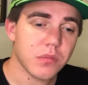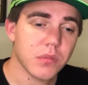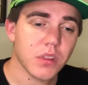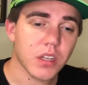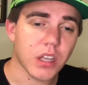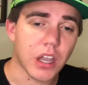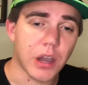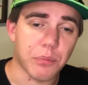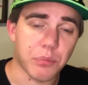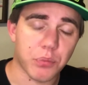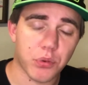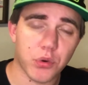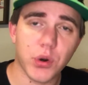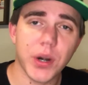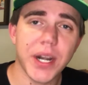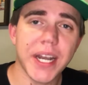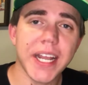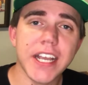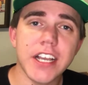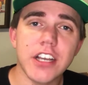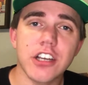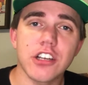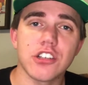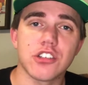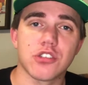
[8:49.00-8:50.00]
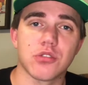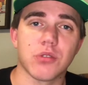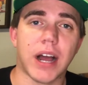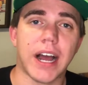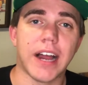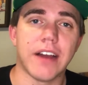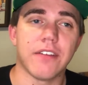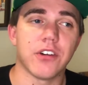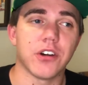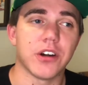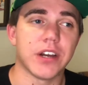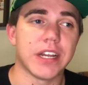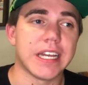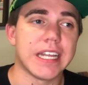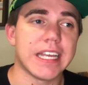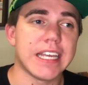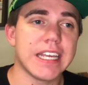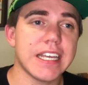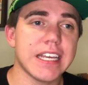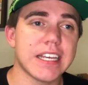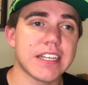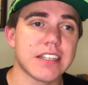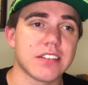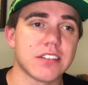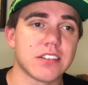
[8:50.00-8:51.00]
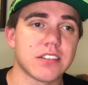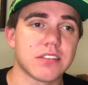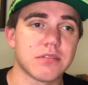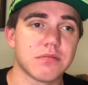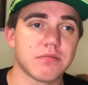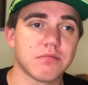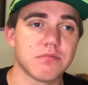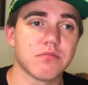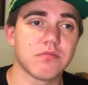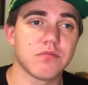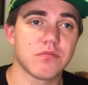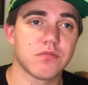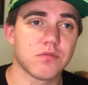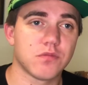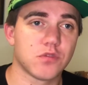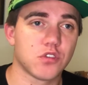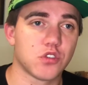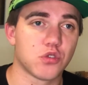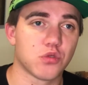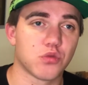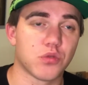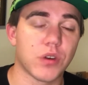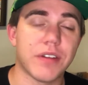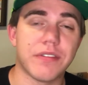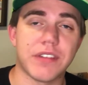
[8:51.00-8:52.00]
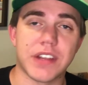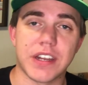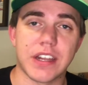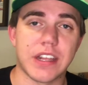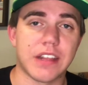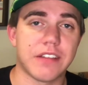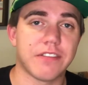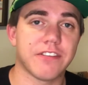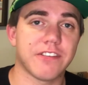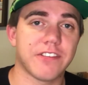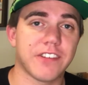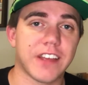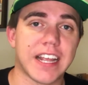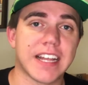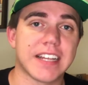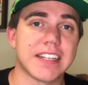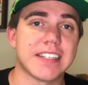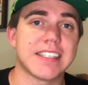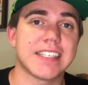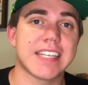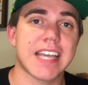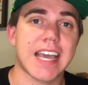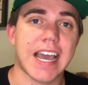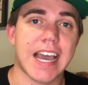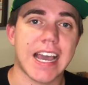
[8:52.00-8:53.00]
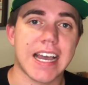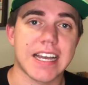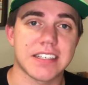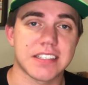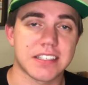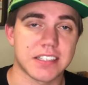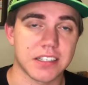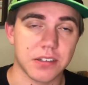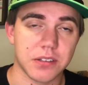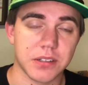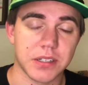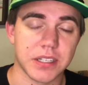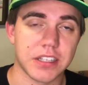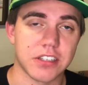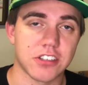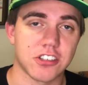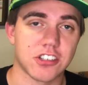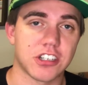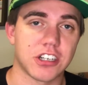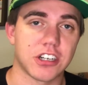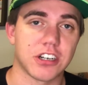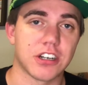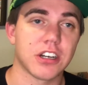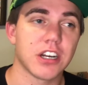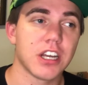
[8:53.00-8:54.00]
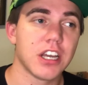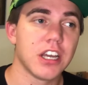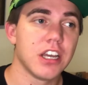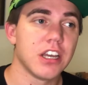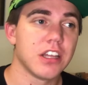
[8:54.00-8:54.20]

A pretty good driver, and he has driven fantastically this year.